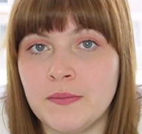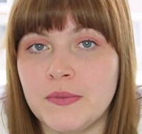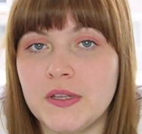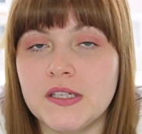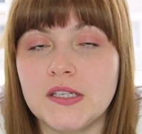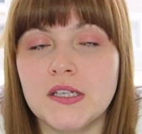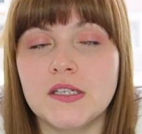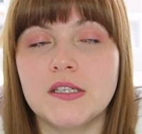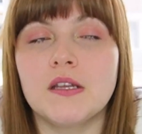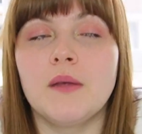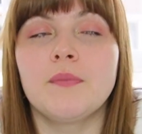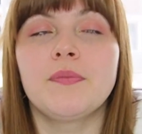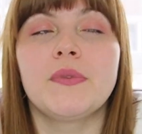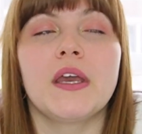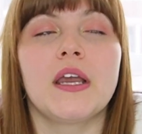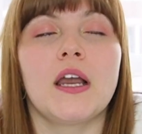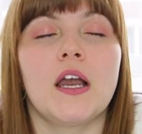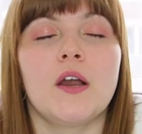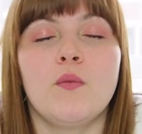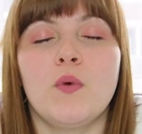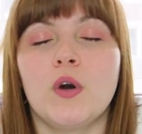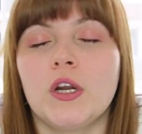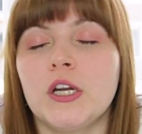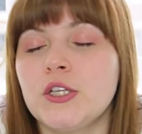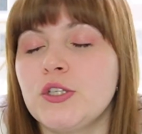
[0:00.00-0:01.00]
This is something
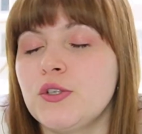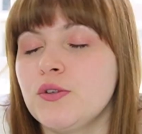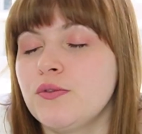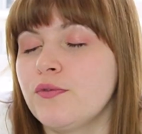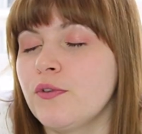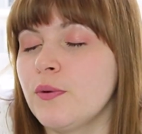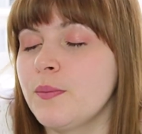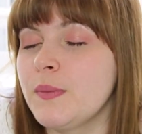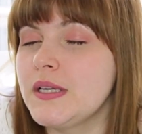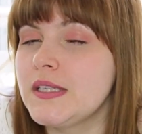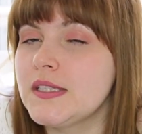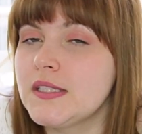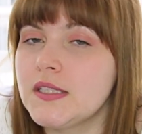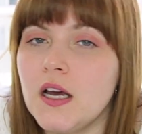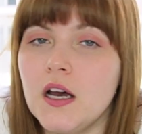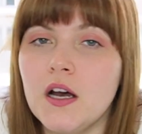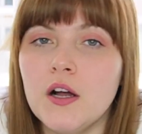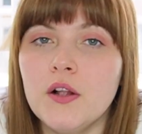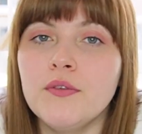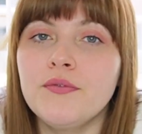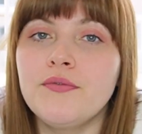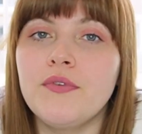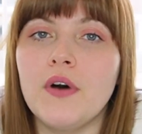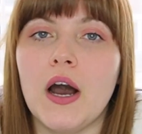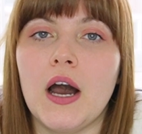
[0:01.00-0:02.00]
I wanna do for
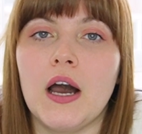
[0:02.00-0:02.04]
myself.